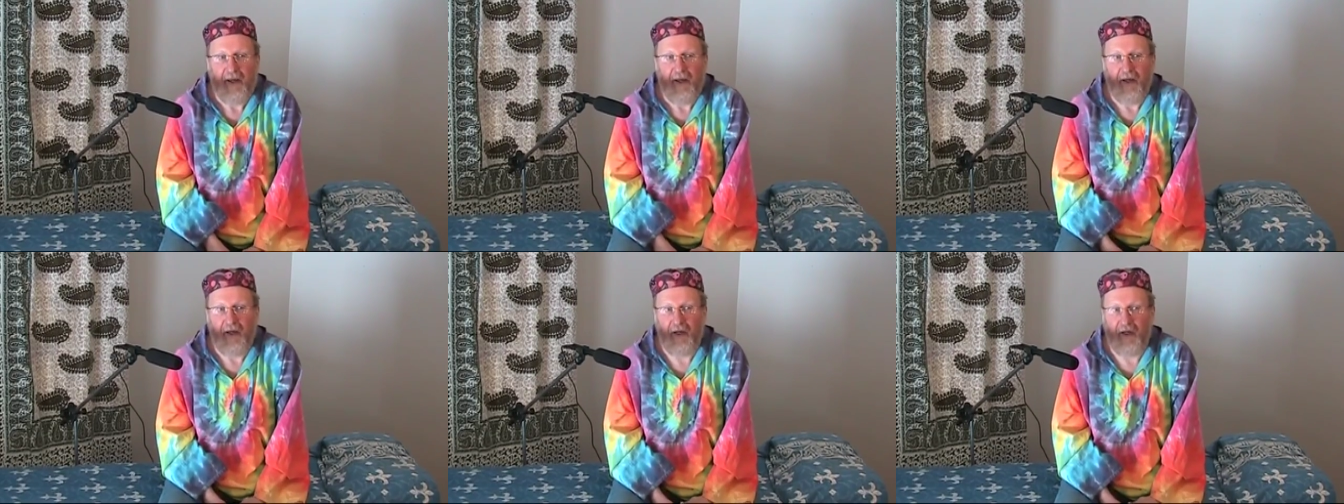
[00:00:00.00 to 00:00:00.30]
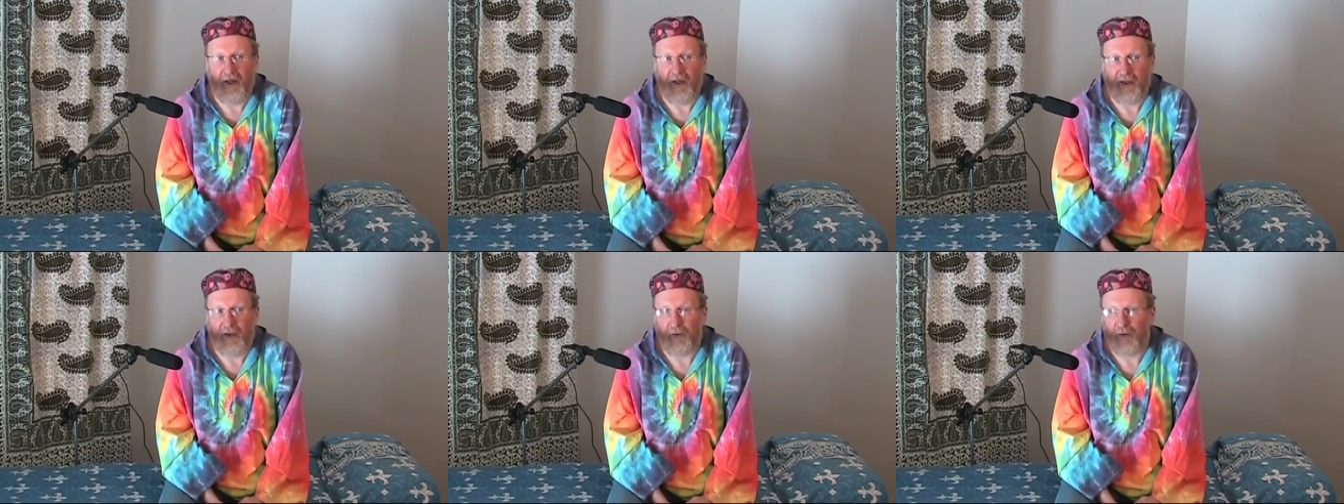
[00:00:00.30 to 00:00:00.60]

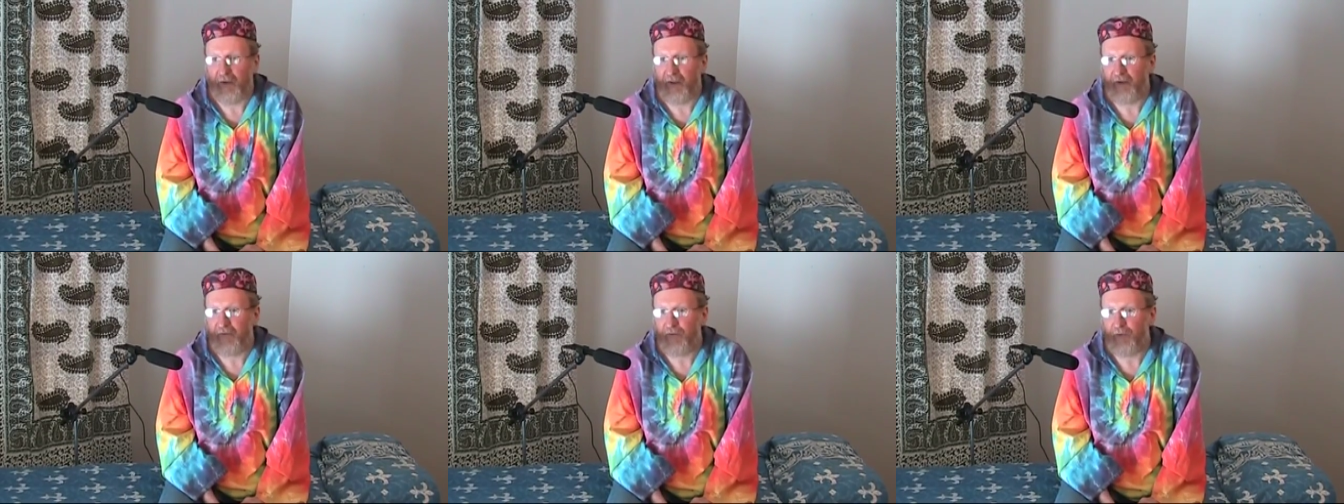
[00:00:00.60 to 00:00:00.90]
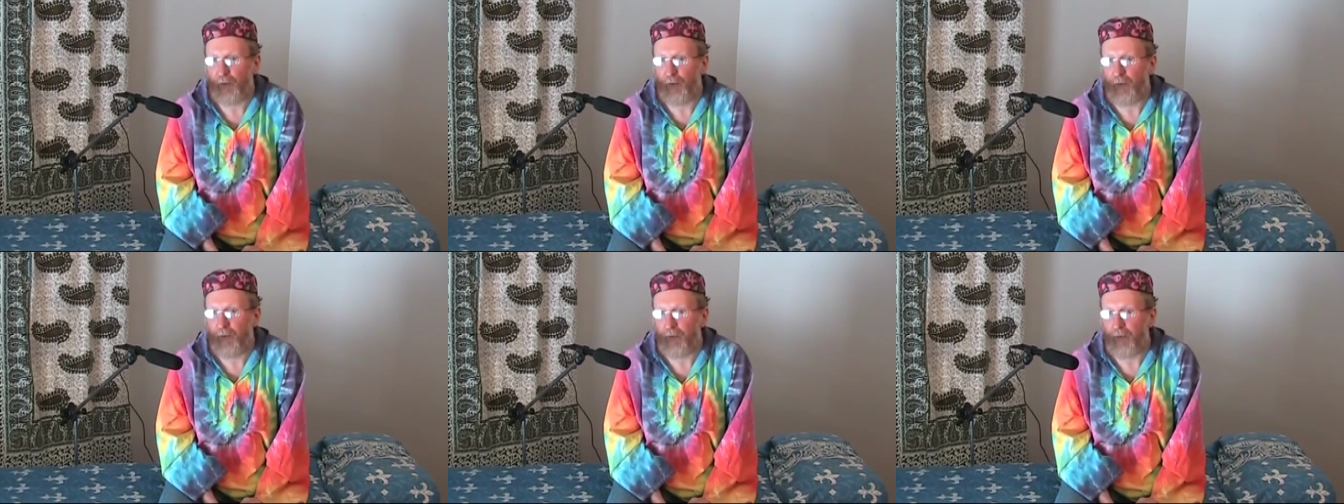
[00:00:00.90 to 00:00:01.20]
And we'll have
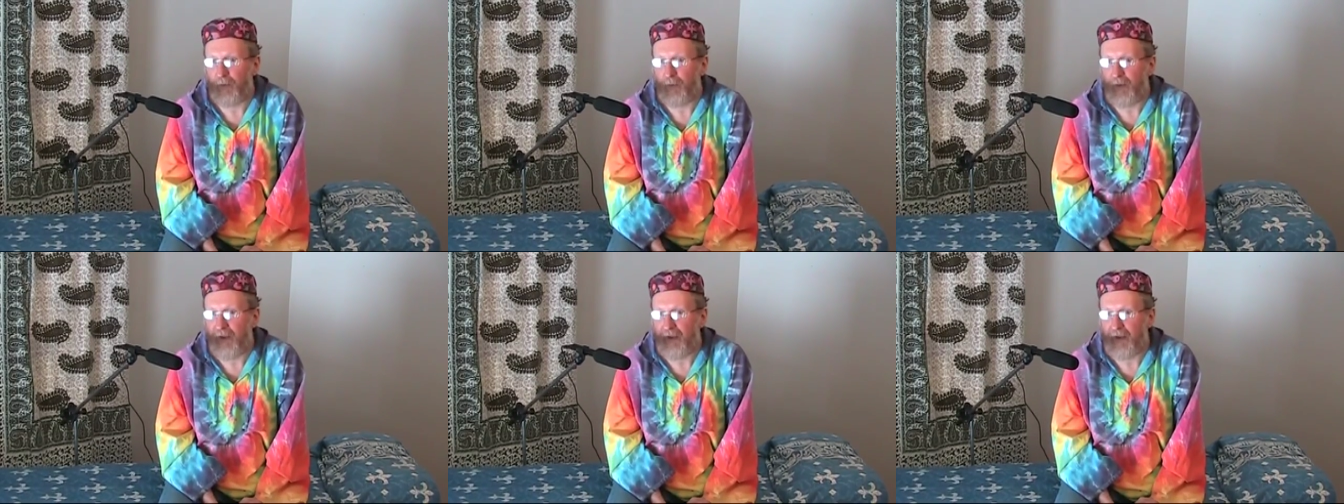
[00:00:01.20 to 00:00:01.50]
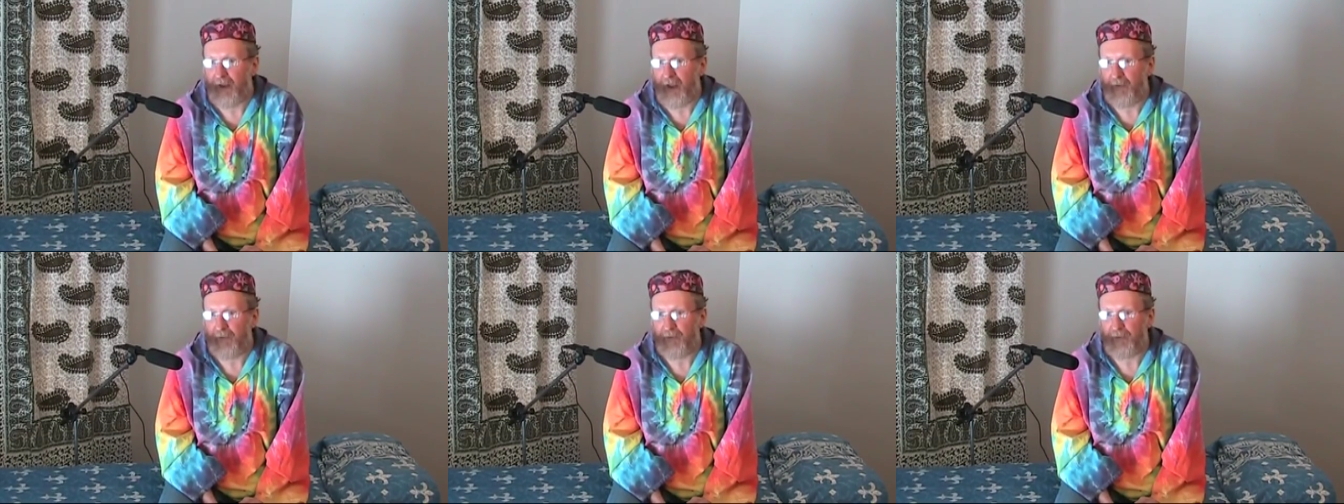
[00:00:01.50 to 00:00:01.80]
to
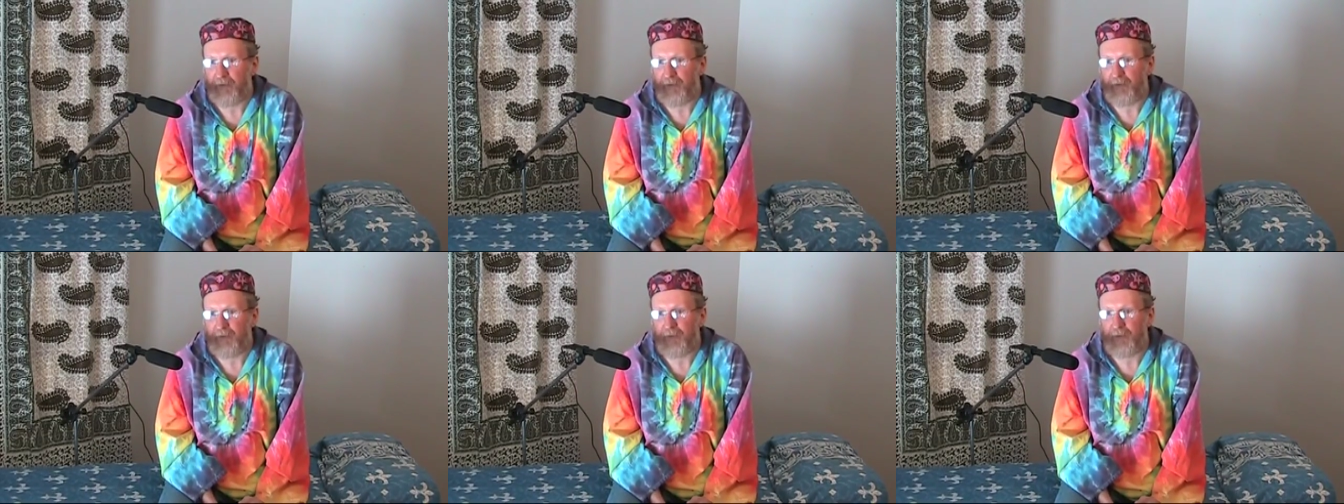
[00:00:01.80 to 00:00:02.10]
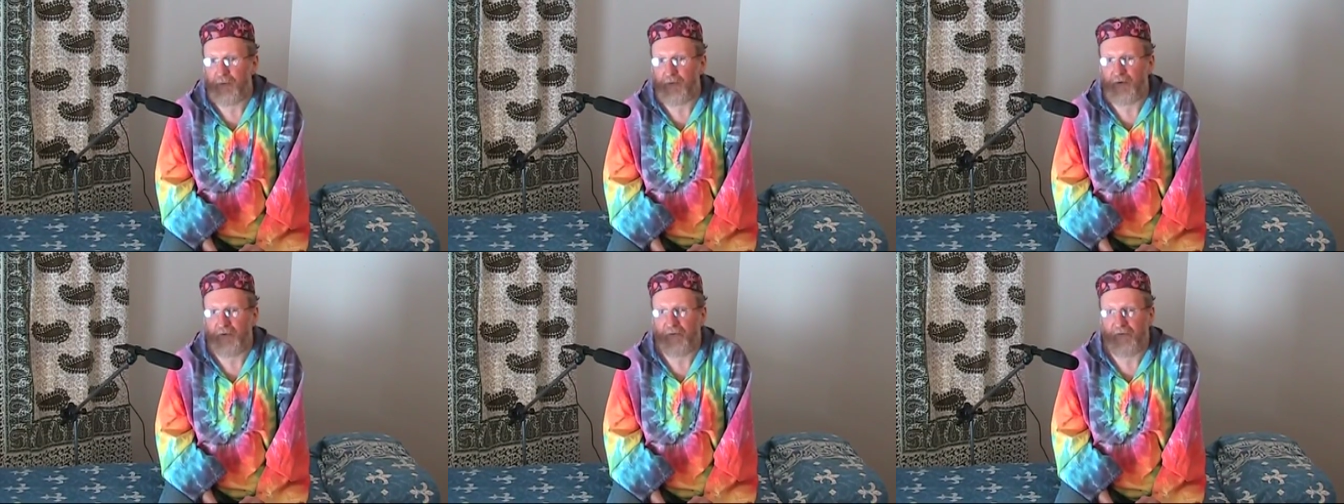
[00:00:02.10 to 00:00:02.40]
wake up
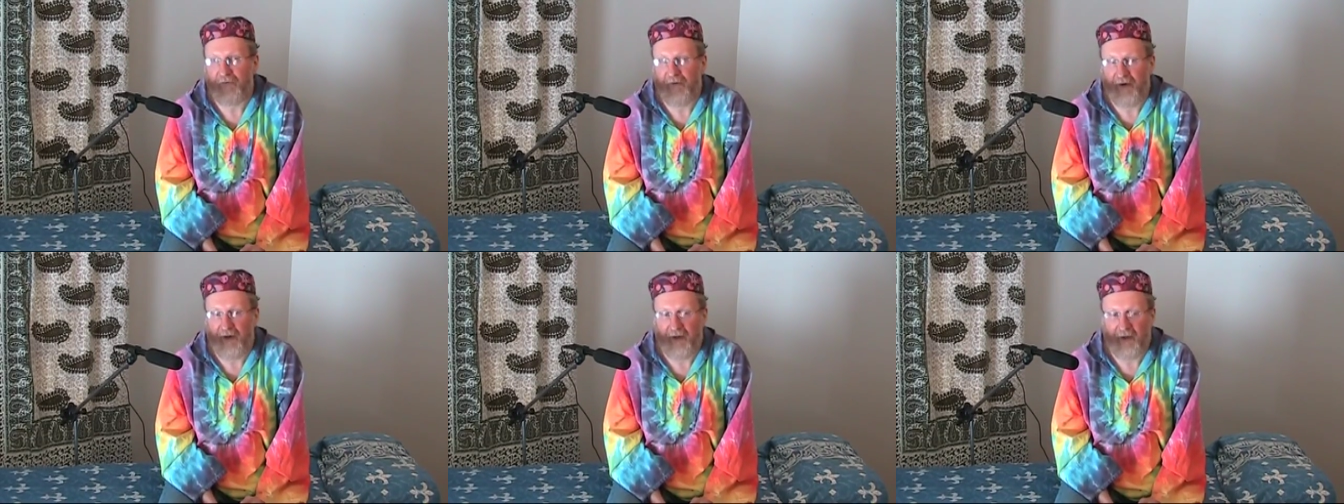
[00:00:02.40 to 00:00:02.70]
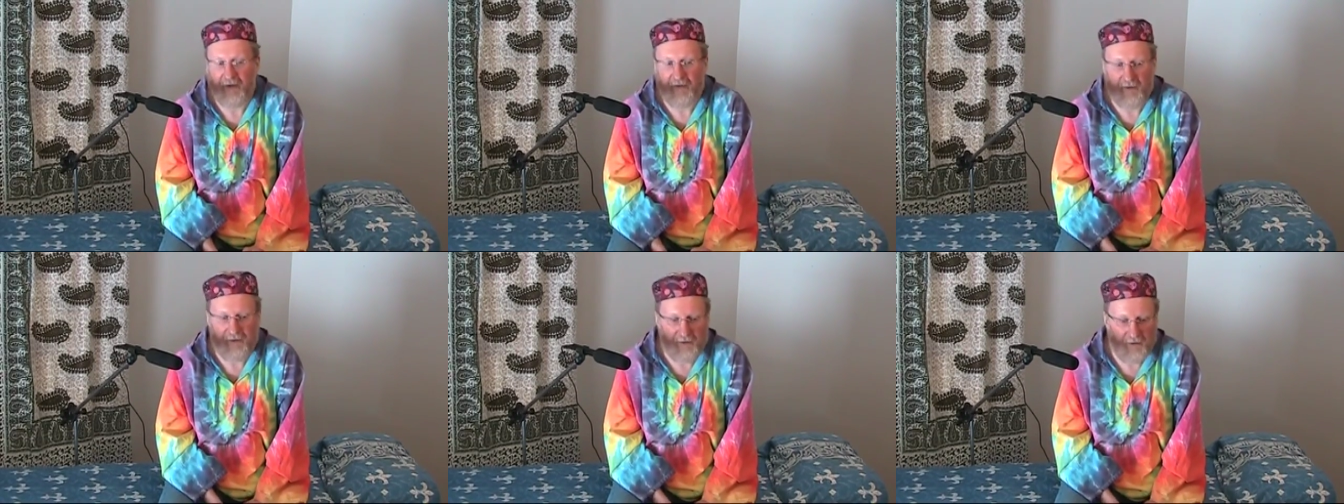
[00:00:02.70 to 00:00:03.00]
to the
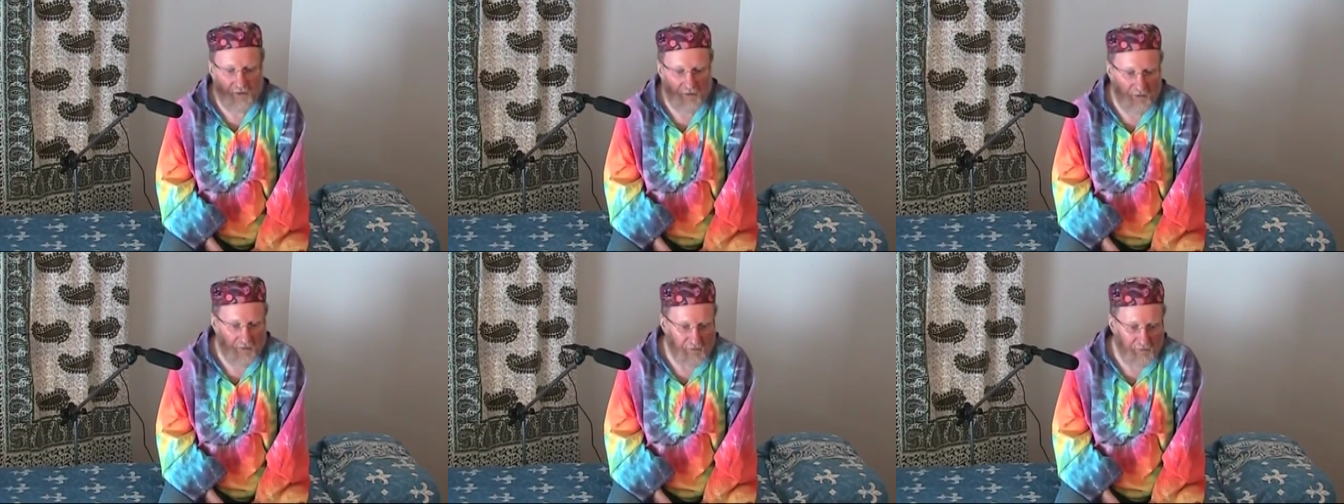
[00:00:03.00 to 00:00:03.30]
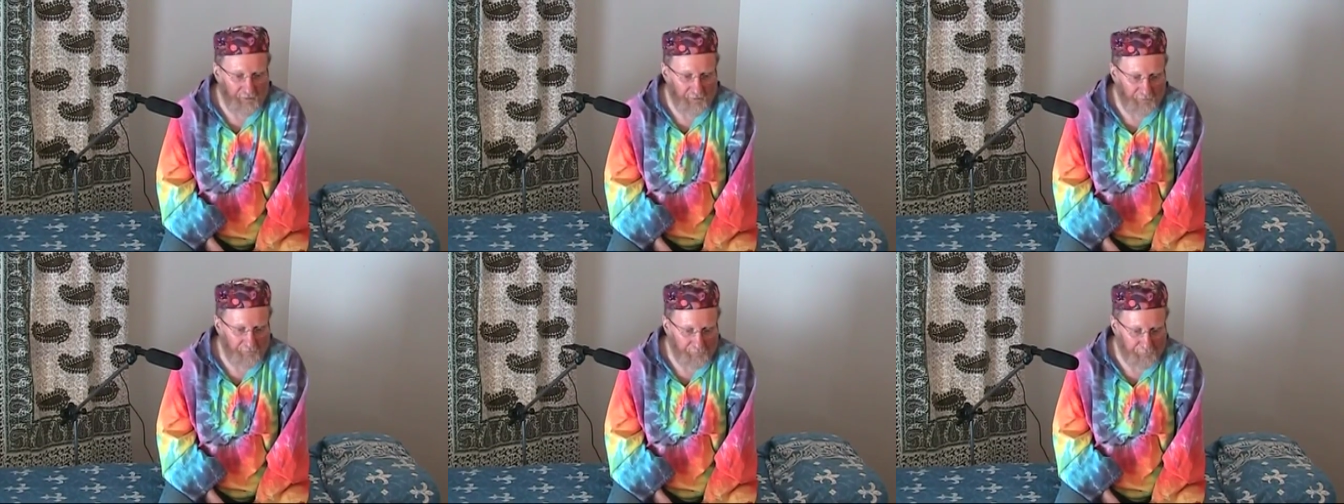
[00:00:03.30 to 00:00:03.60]
fact that